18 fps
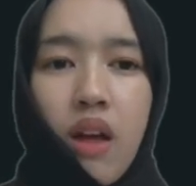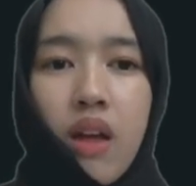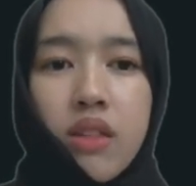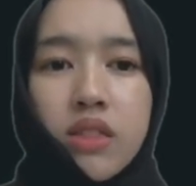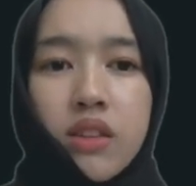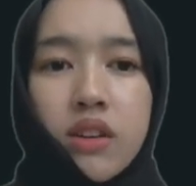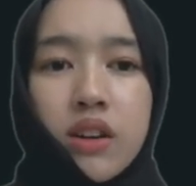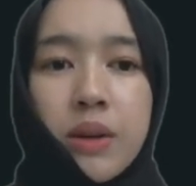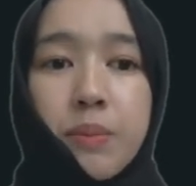
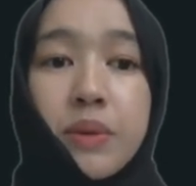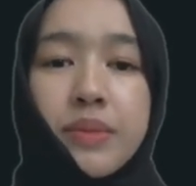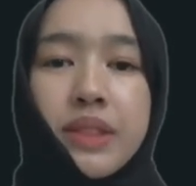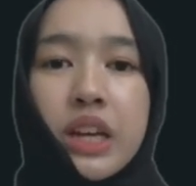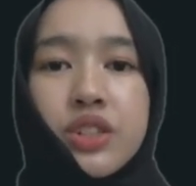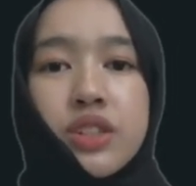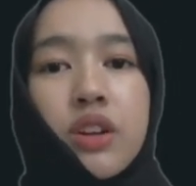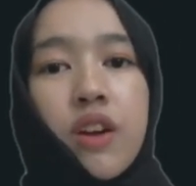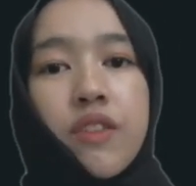The
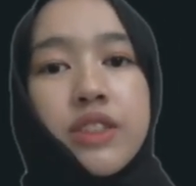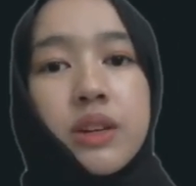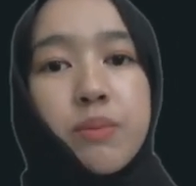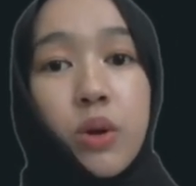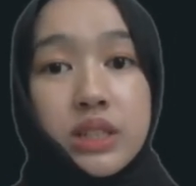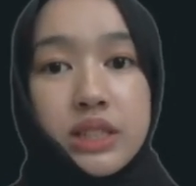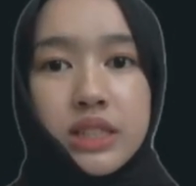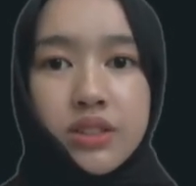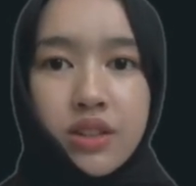implementation of the
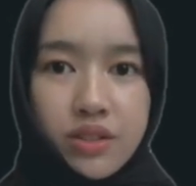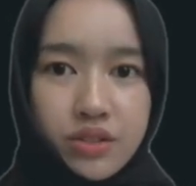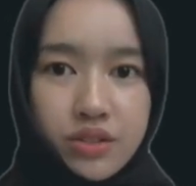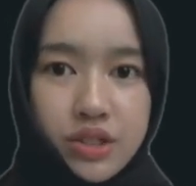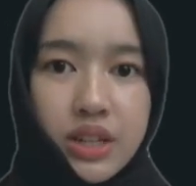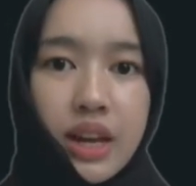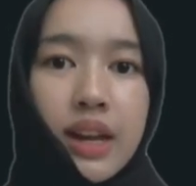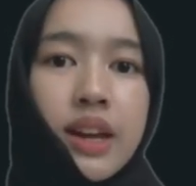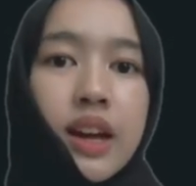policy
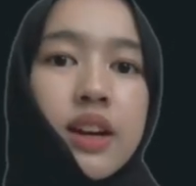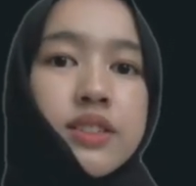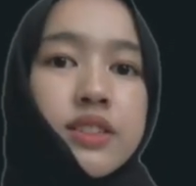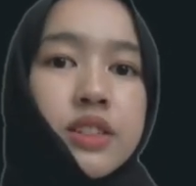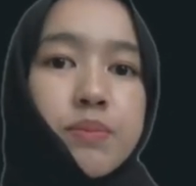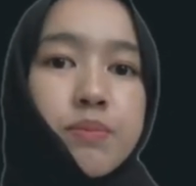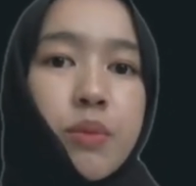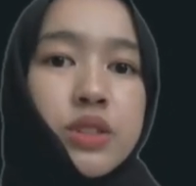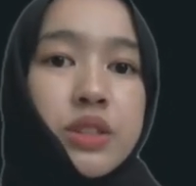strategy enhance the
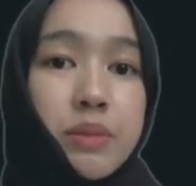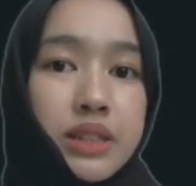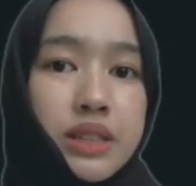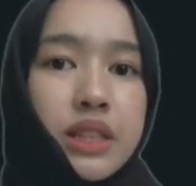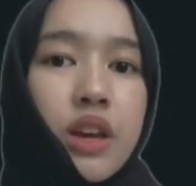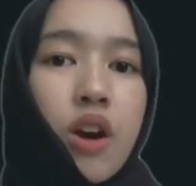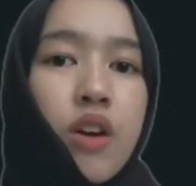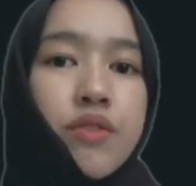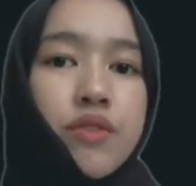
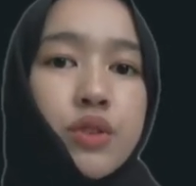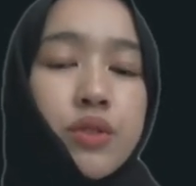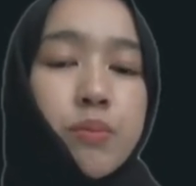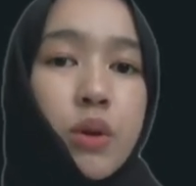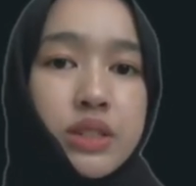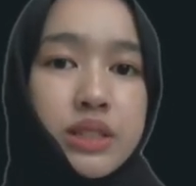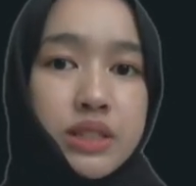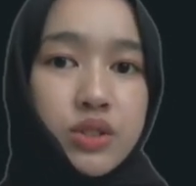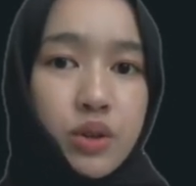possibility of good
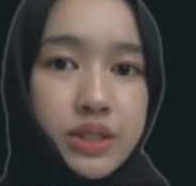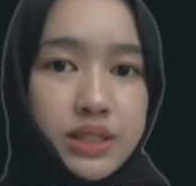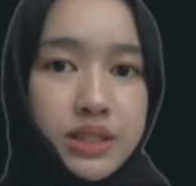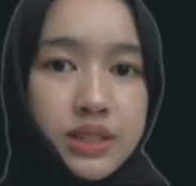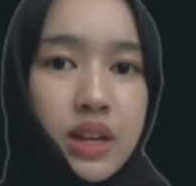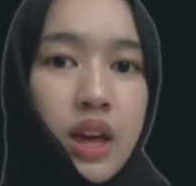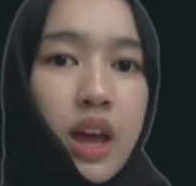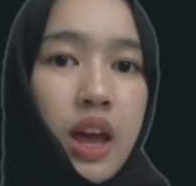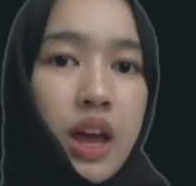policy choices
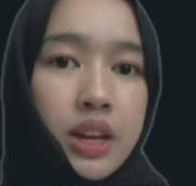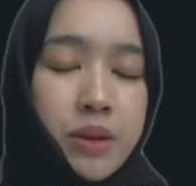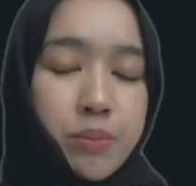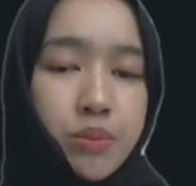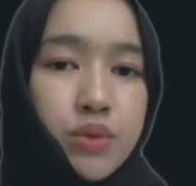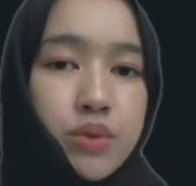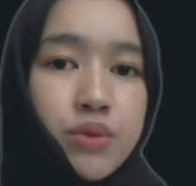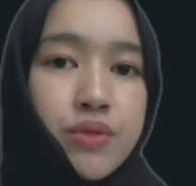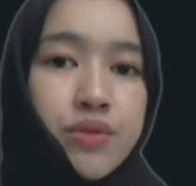and
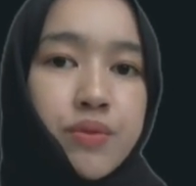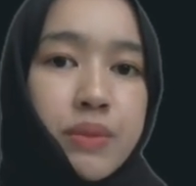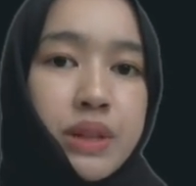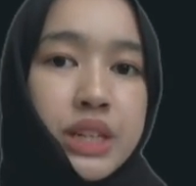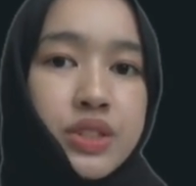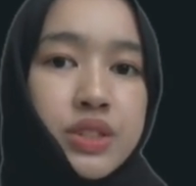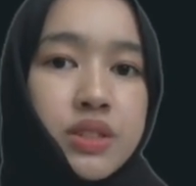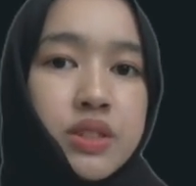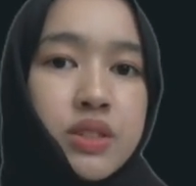improve
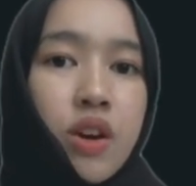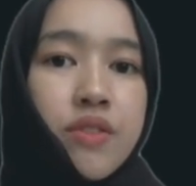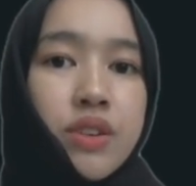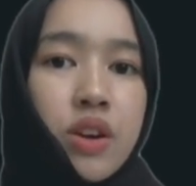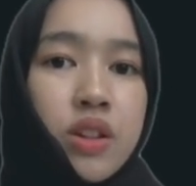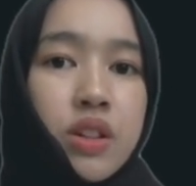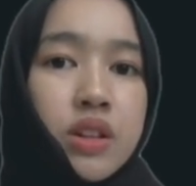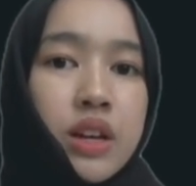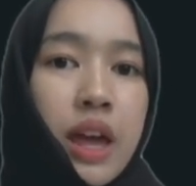Malaysia's
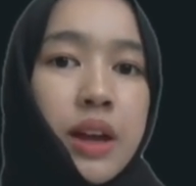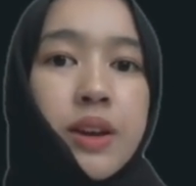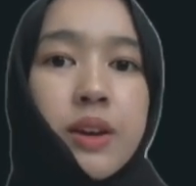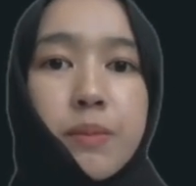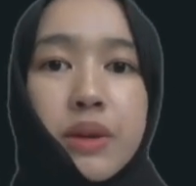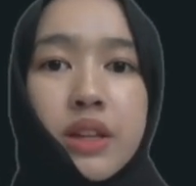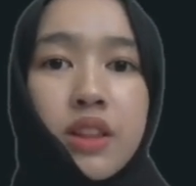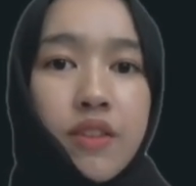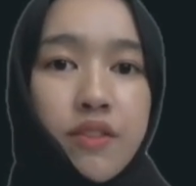overall
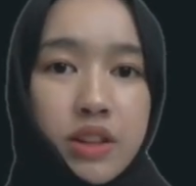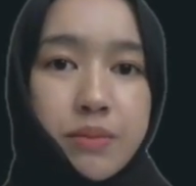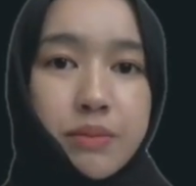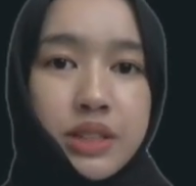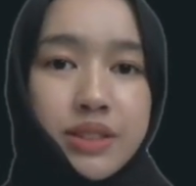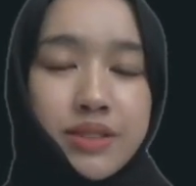economic development.